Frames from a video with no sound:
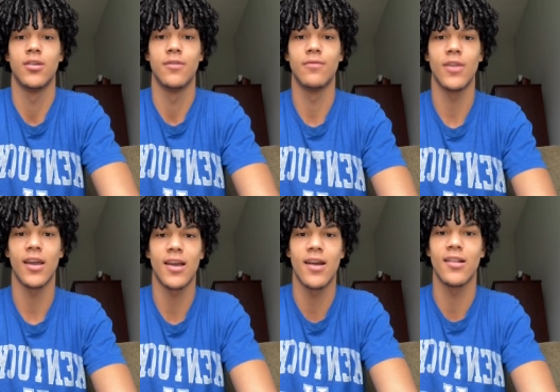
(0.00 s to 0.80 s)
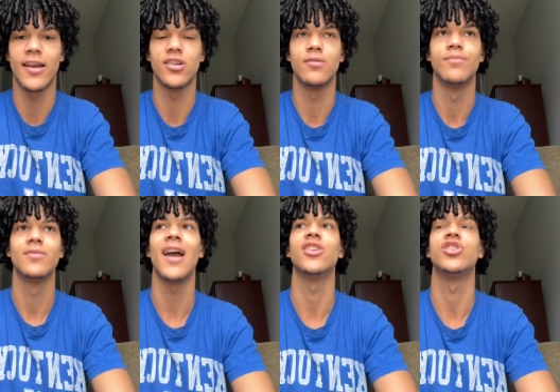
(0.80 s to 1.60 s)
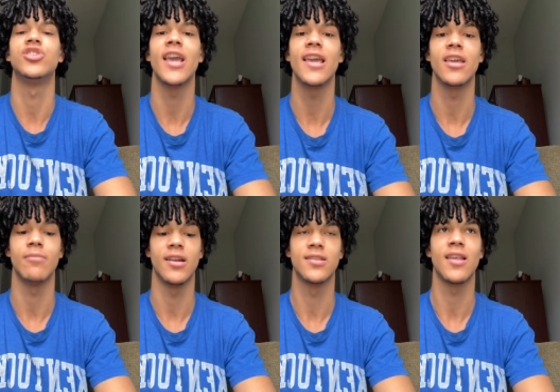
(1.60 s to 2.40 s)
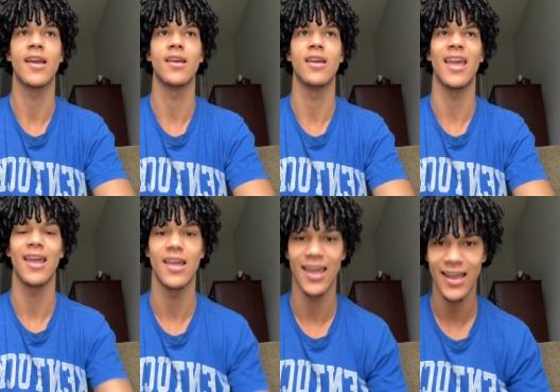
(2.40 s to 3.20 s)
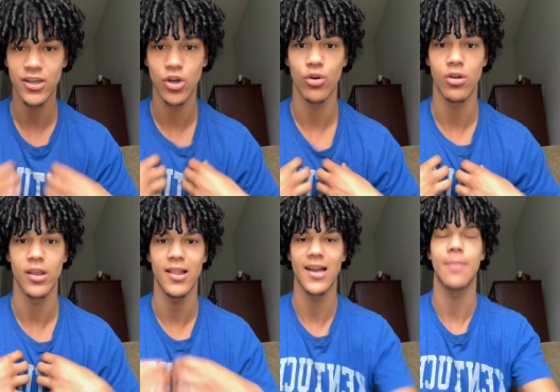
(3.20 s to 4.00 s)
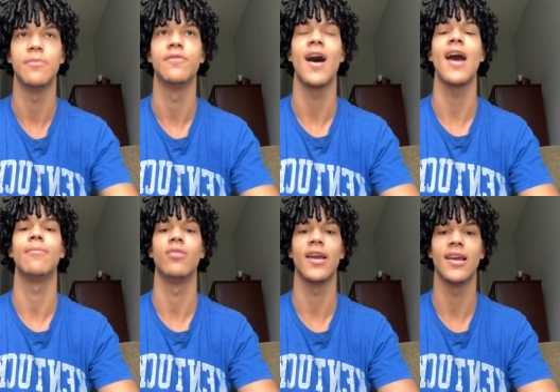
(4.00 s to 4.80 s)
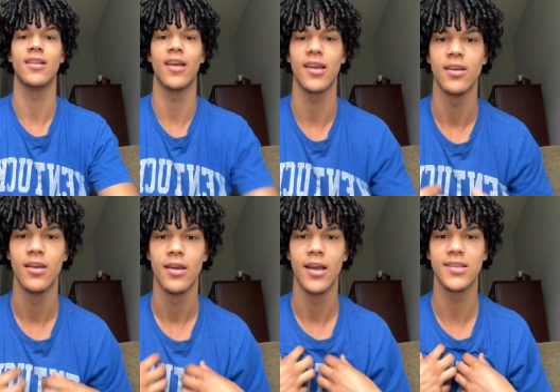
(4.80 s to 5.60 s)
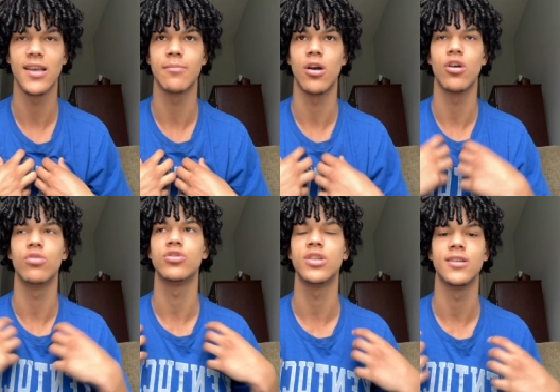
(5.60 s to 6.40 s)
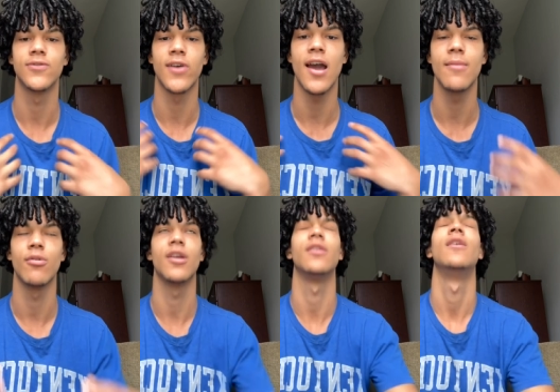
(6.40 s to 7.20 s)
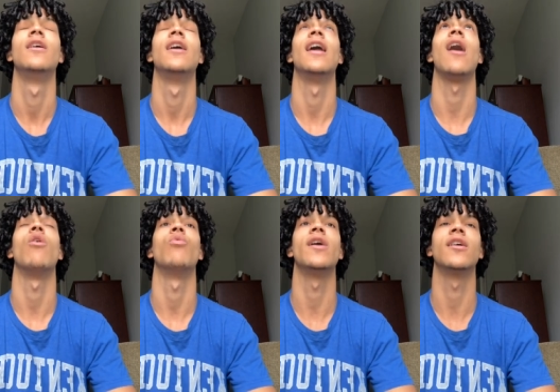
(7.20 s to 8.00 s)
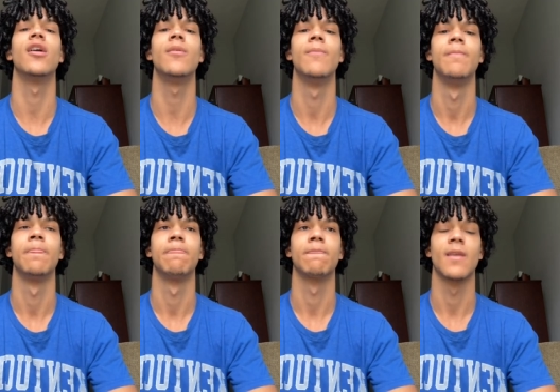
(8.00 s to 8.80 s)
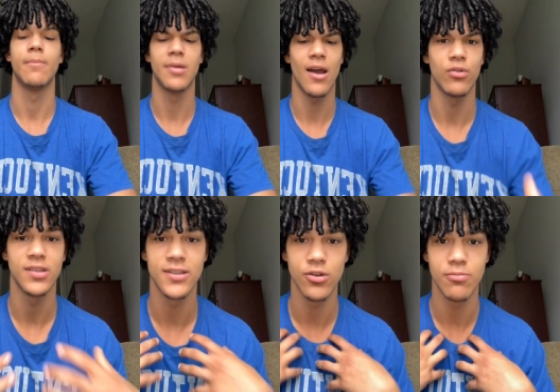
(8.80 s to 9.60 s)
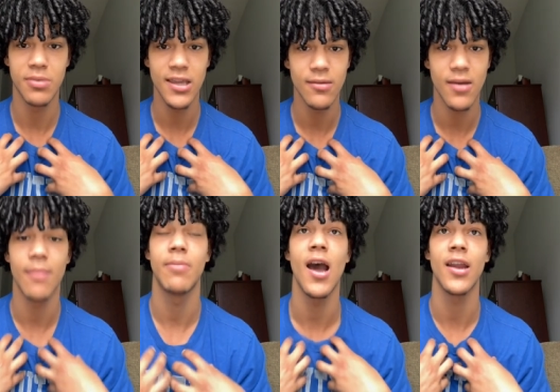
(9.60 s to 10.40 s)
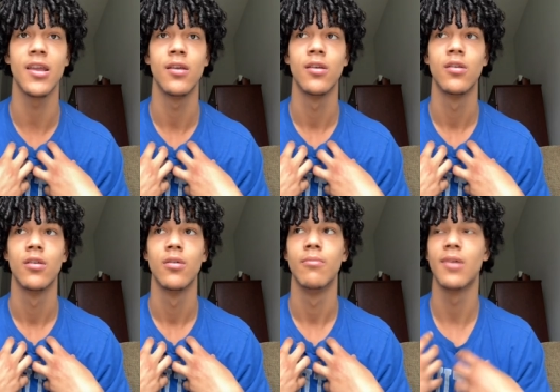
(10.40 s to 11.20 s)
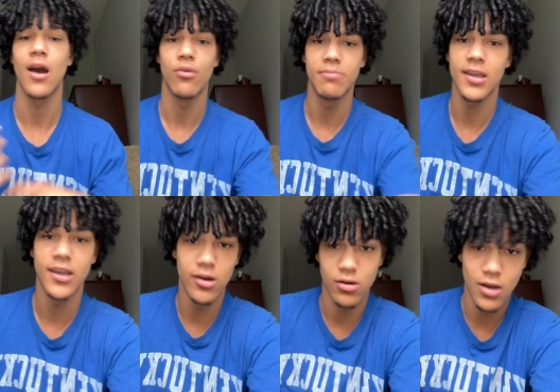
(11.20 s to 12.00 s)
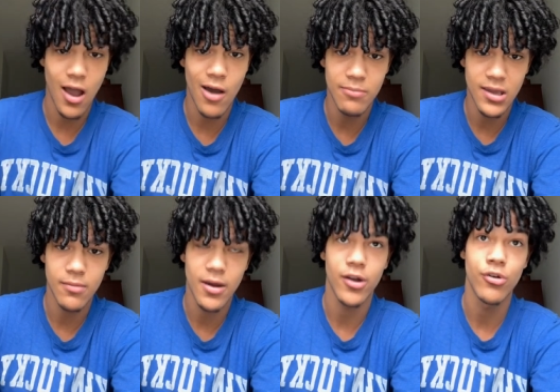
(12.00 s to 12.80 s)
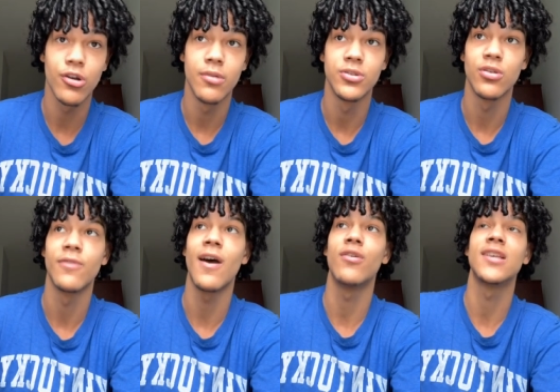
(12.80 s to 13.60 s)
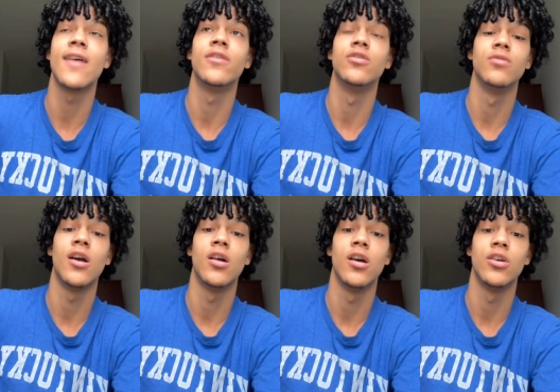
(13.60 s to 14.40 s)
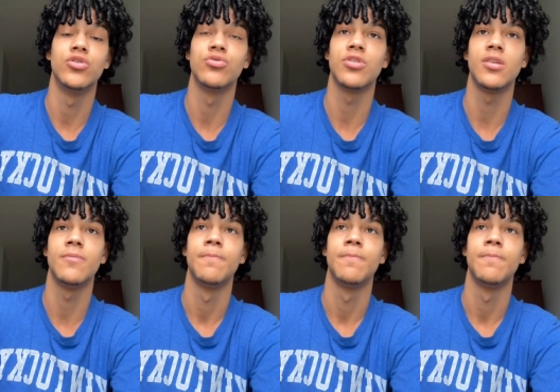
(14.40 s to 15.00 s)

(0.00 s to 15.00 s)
kind of like not shaking, but it's like internally, like it's like my whole shit is vibrating. And I would wake up, but I would still be in my body, but I would be here. I'll be in my crib. So if I was having a dream,